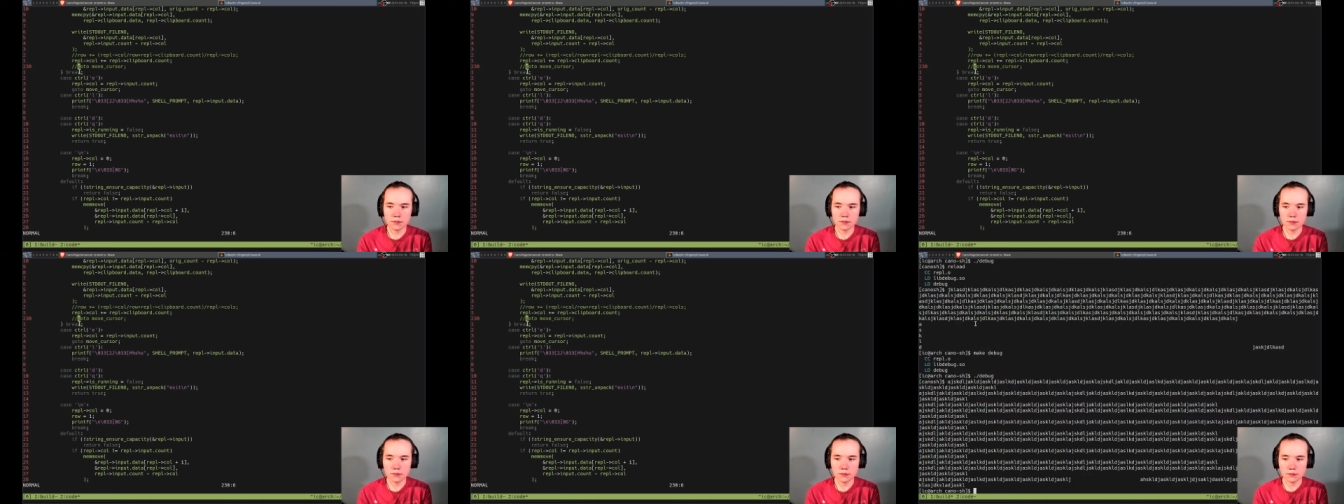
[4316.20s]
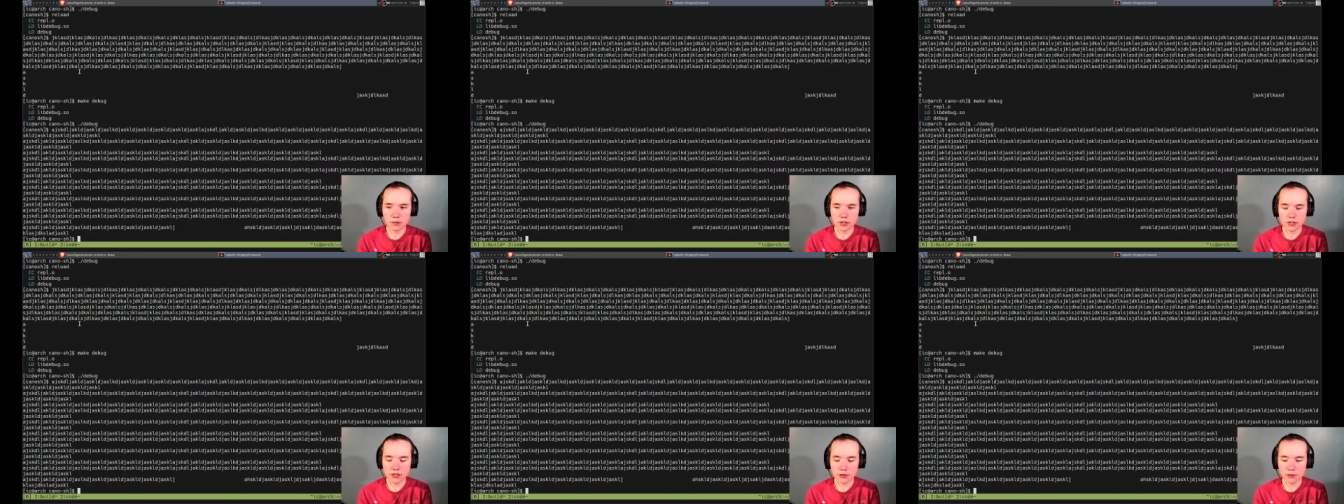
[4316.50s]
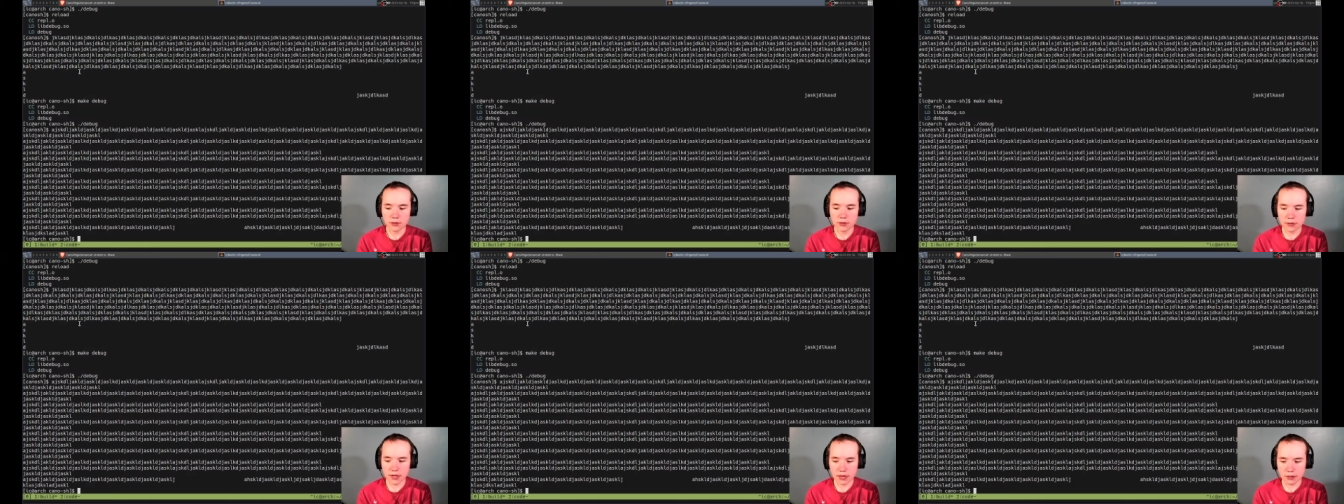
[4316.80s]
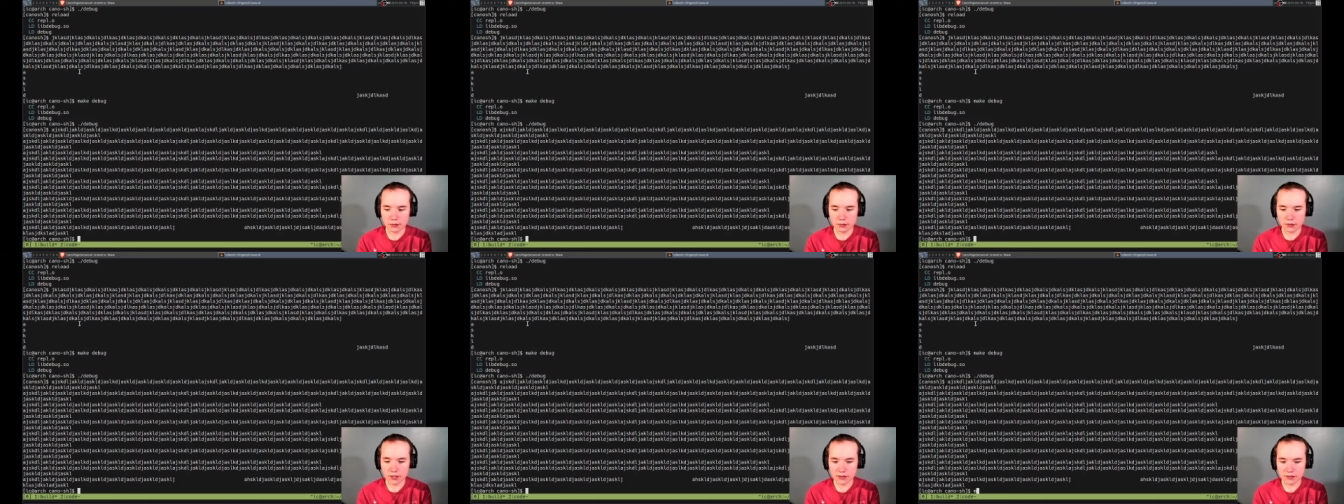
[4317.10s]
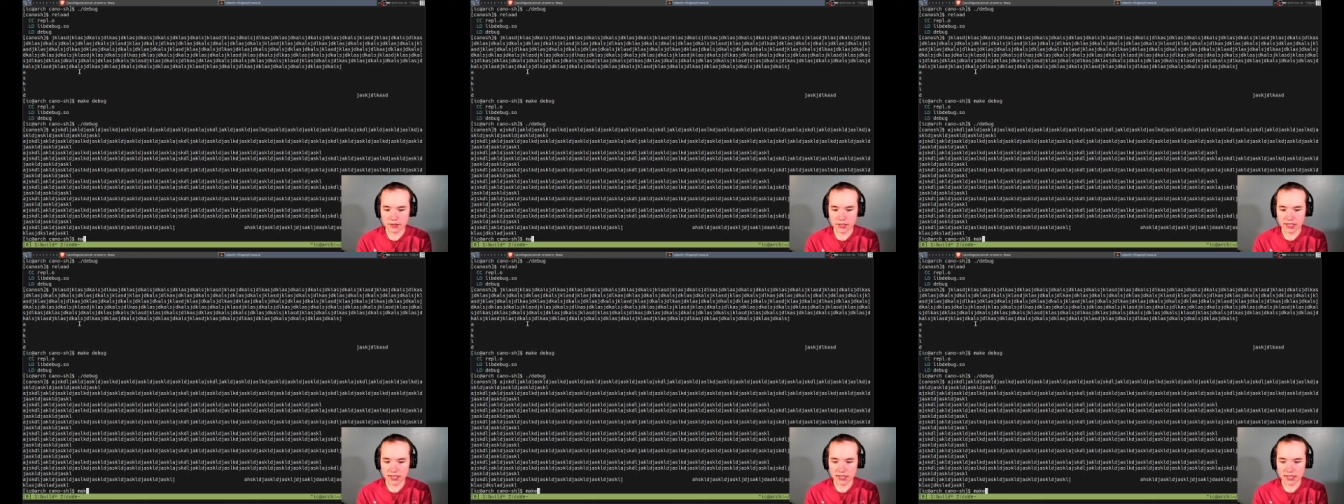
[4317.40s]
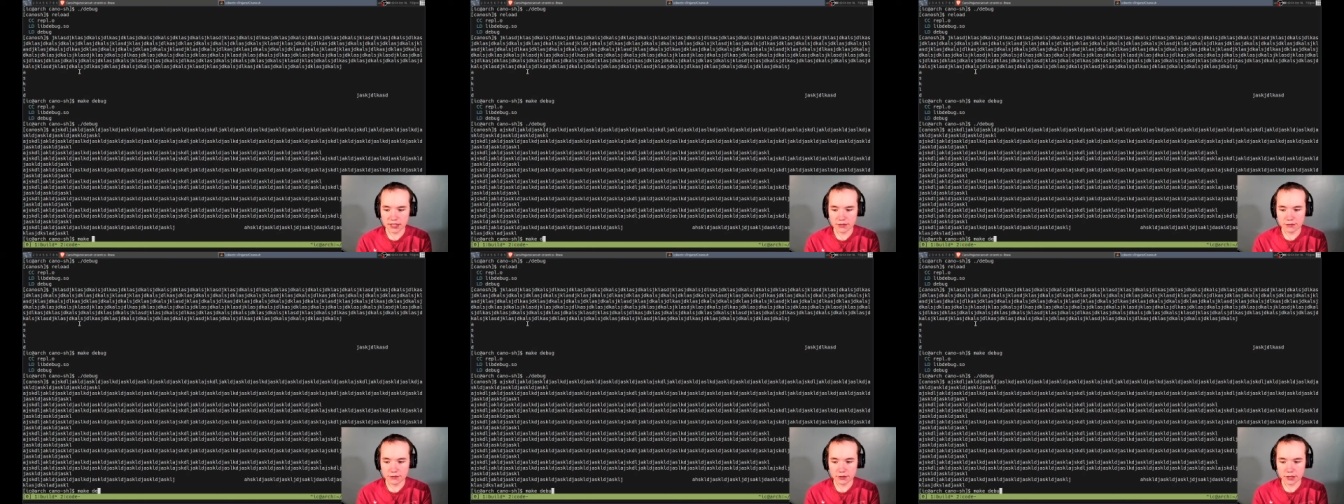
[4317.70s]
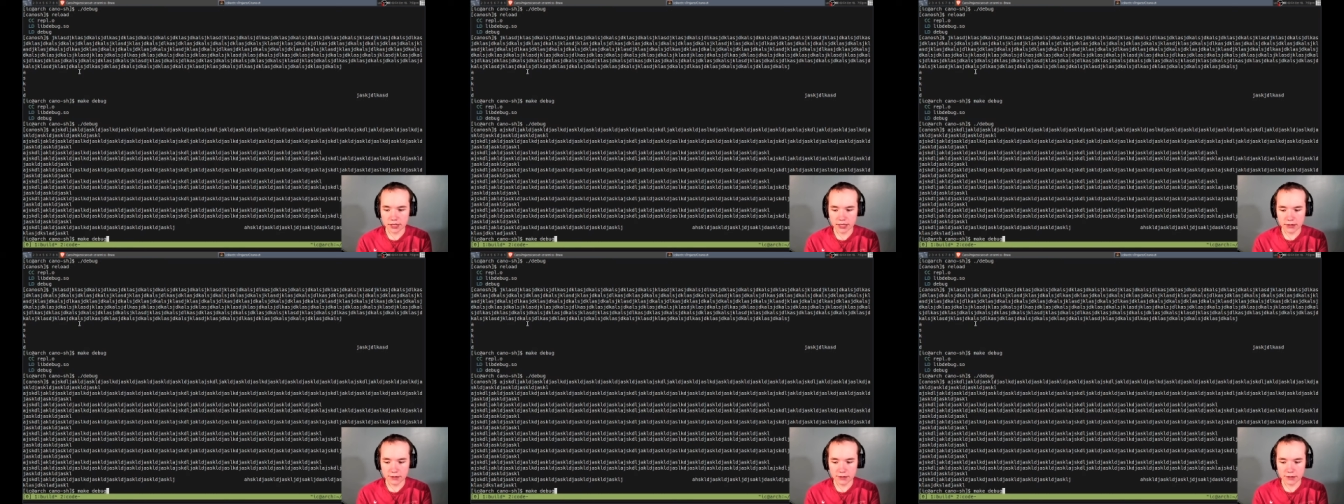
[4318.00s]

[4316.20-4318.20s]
Right, so maybe I will leave it like this for now.